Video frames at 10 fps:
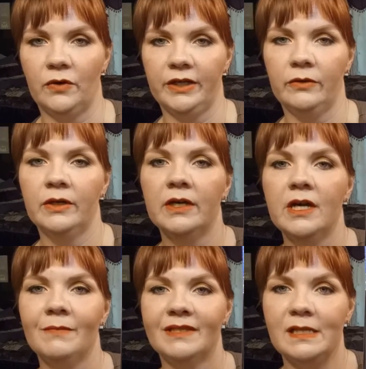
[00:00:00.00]
for you.
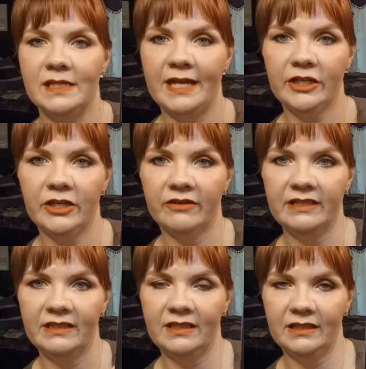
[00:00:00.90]
But since I
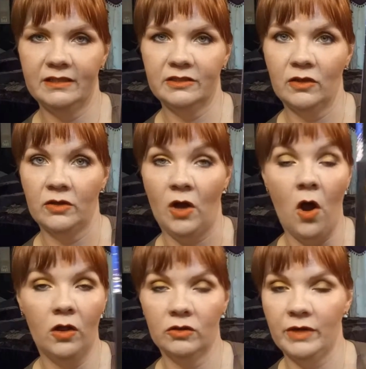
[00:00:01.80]
curated this
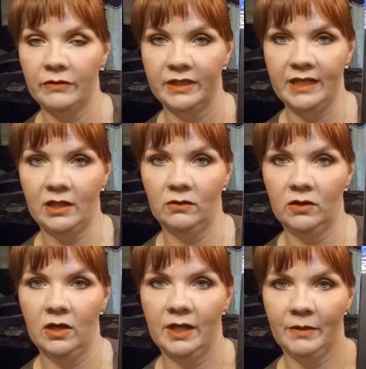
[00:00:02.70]
all around a yellow
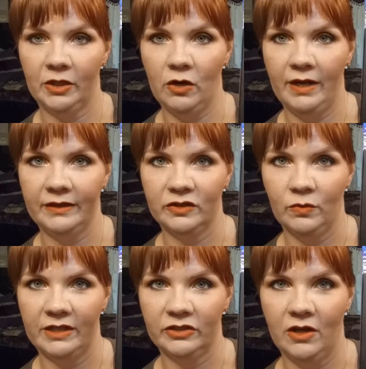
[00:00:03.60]
look, I'm going to go ahead and
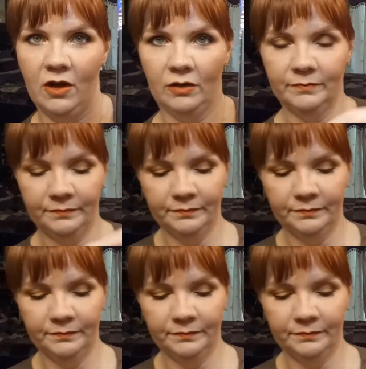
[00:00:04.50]
swatch it all.